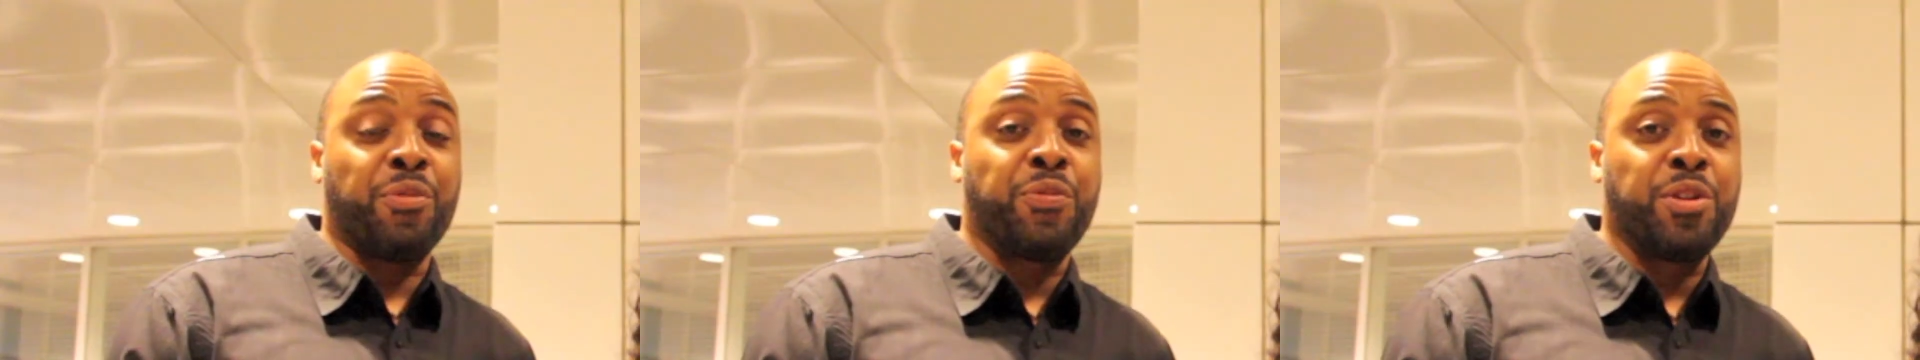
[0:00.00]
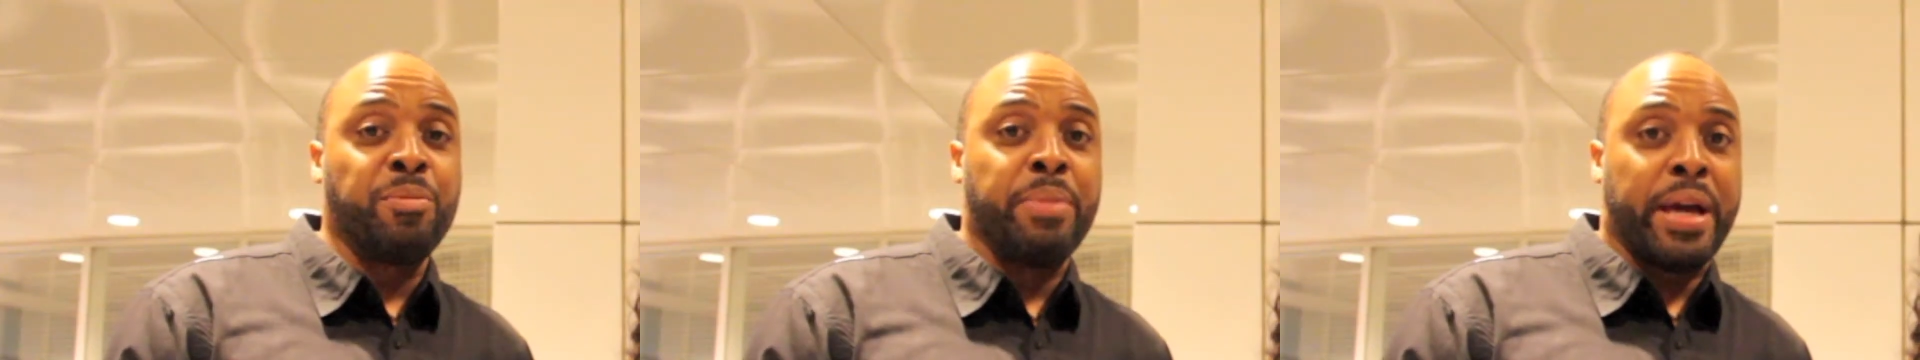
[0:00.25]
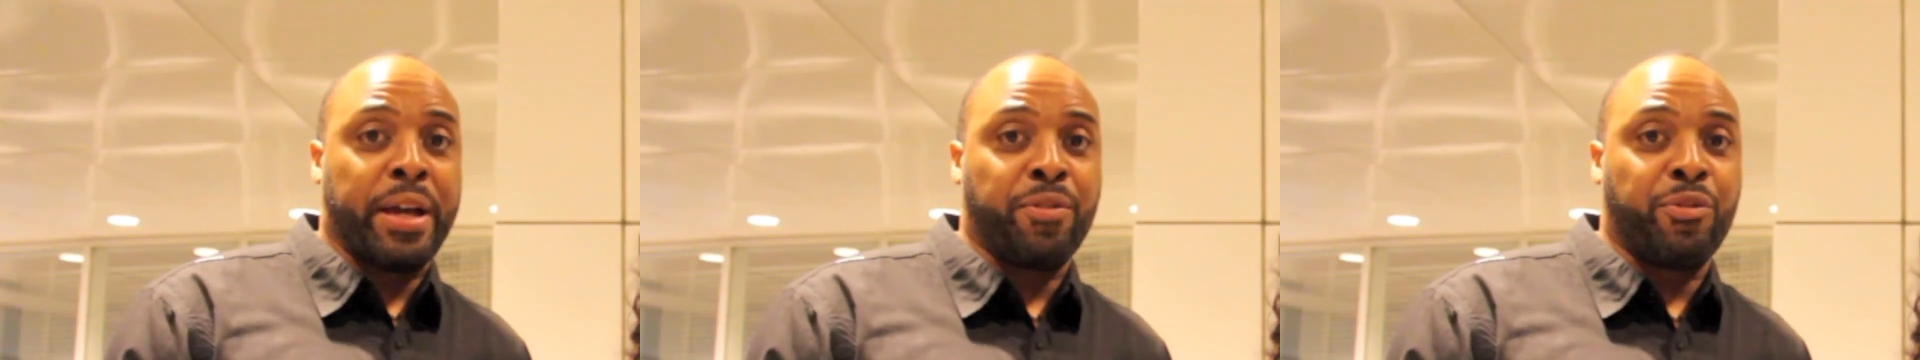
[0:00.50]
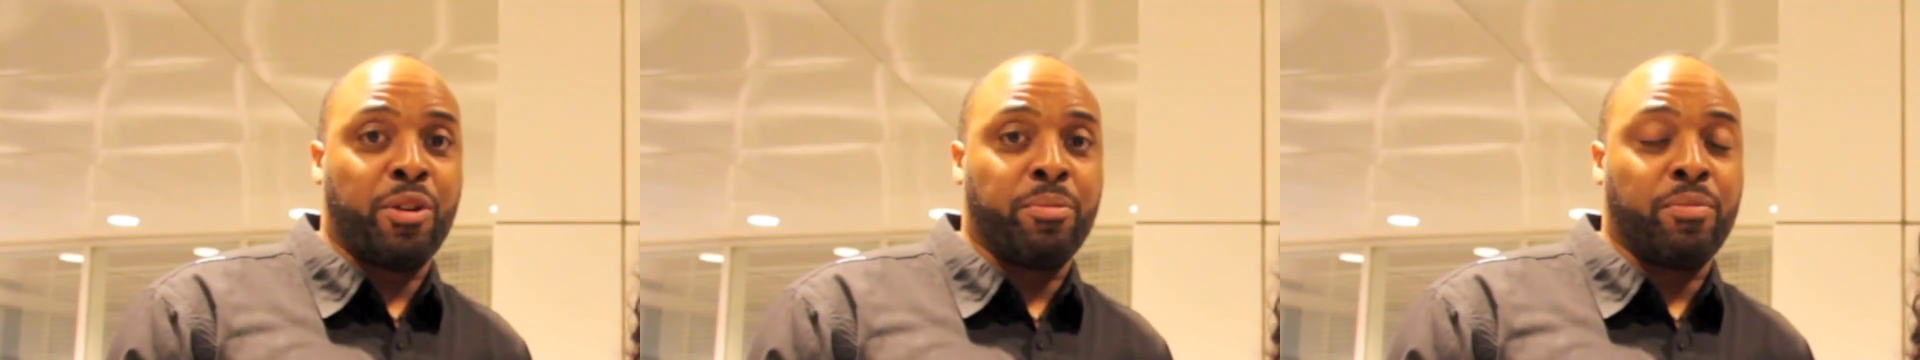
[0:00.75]
The feedback
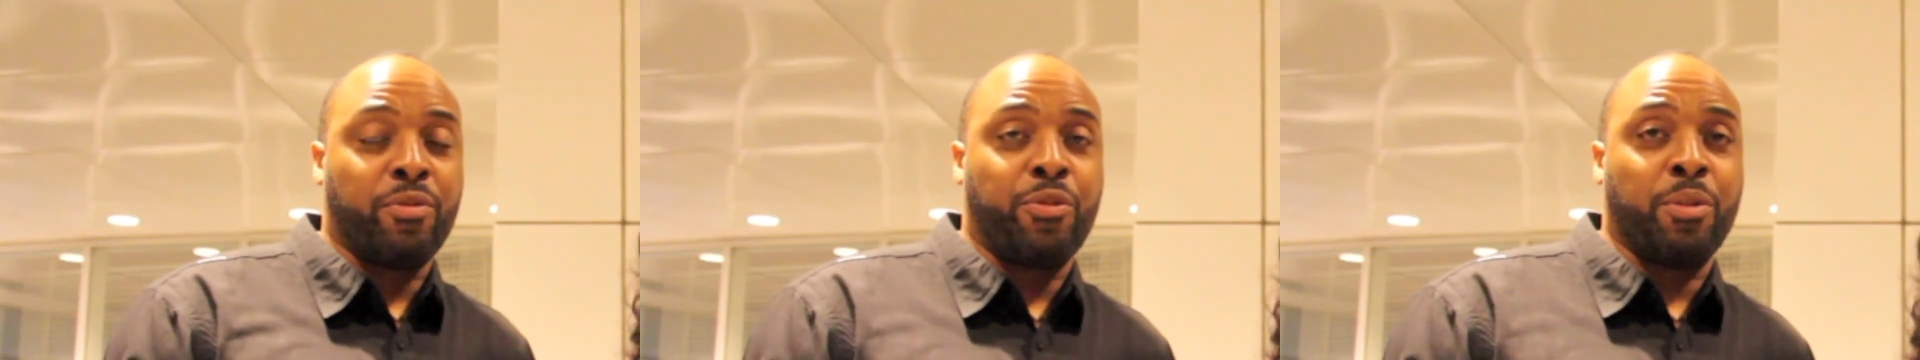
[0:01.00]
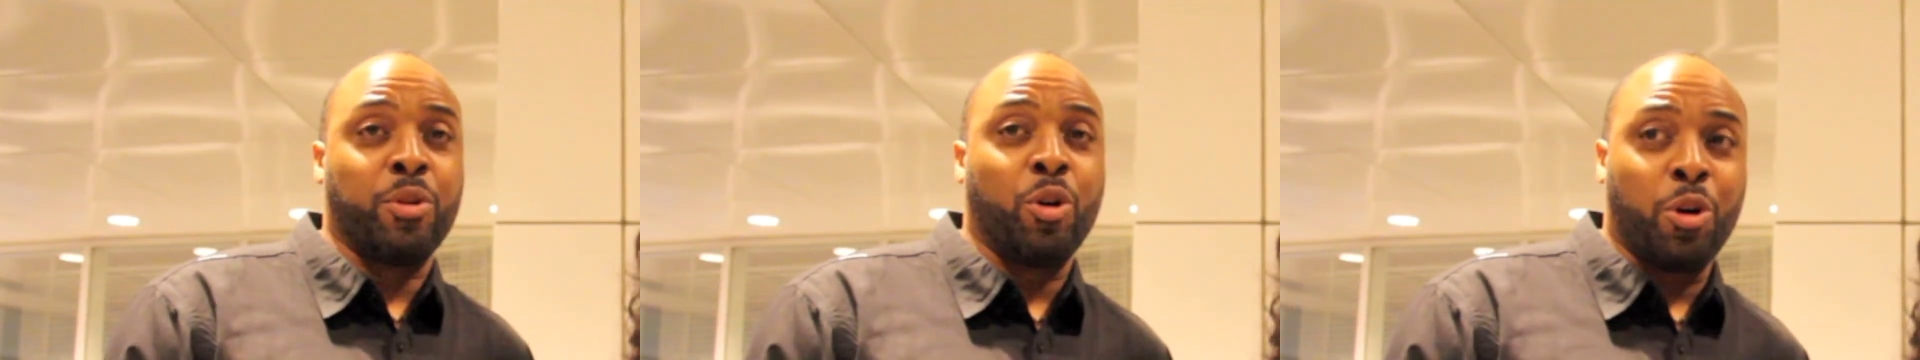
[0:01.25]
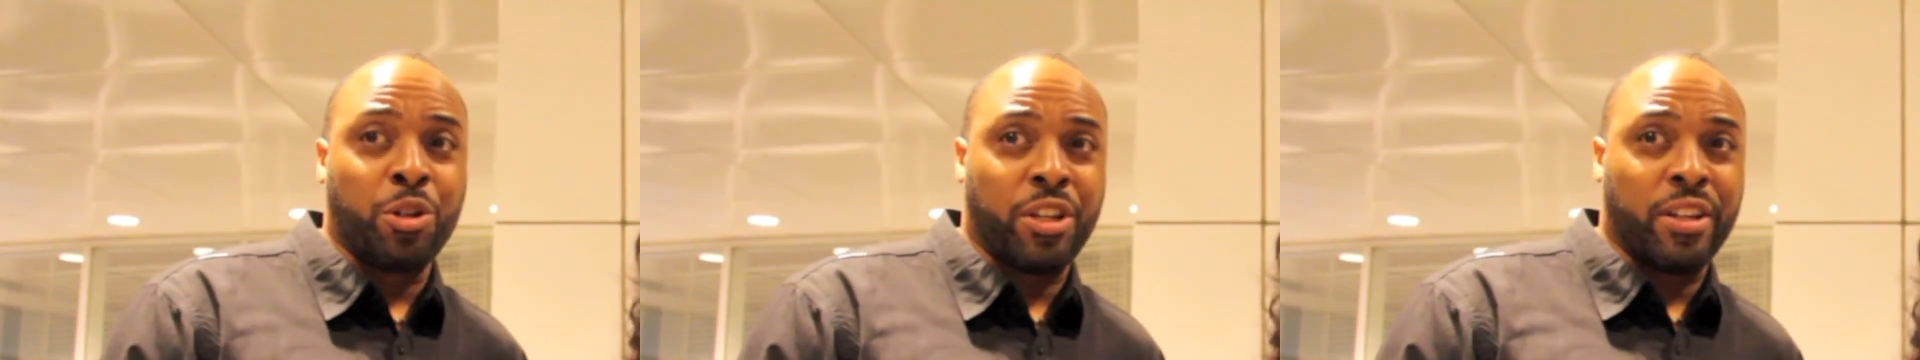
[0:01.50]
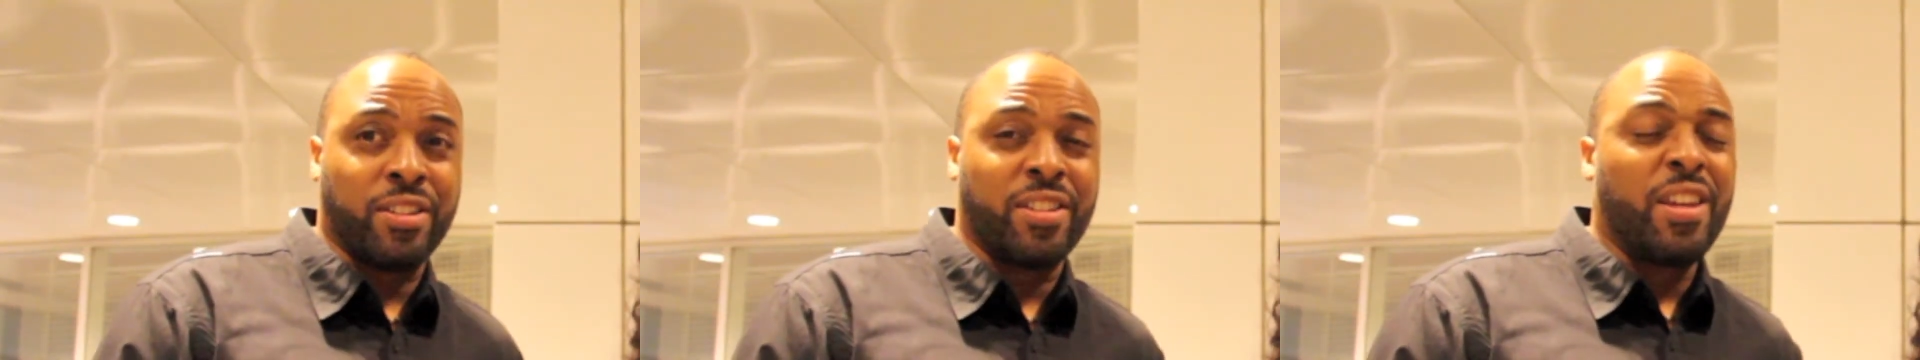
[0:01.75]
from the
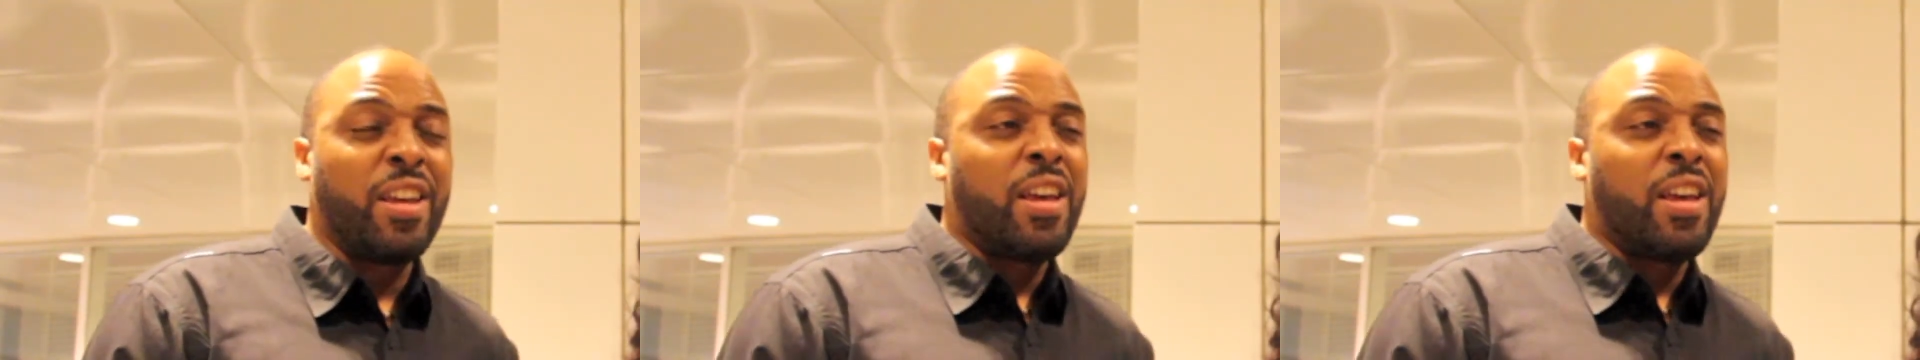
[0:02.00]
audience,